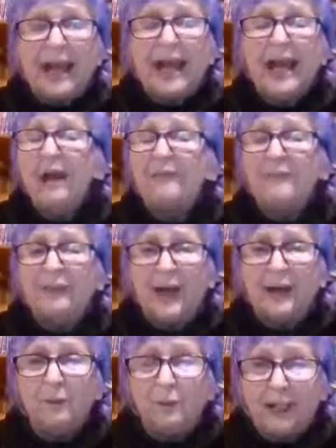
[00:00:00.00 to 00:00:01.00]
Have
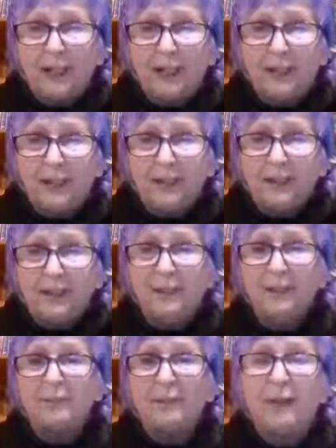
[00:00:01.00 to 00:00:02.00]
thy way
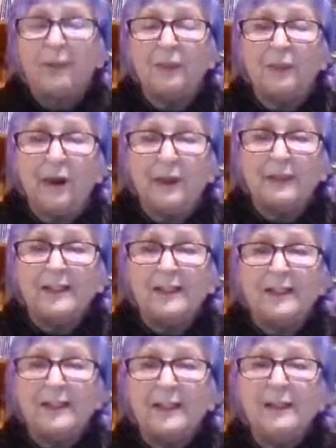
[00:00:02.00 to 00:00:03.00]
in my
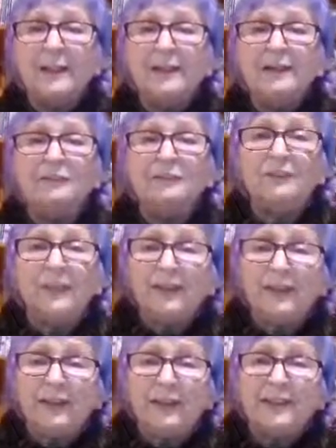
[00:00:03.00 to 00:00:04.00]
thoughts,
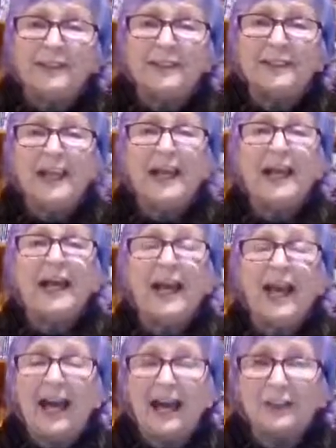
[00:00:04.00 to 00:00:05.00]
feelings,
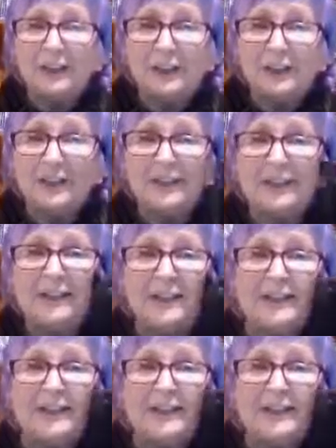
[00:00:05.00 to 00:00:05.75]
actions,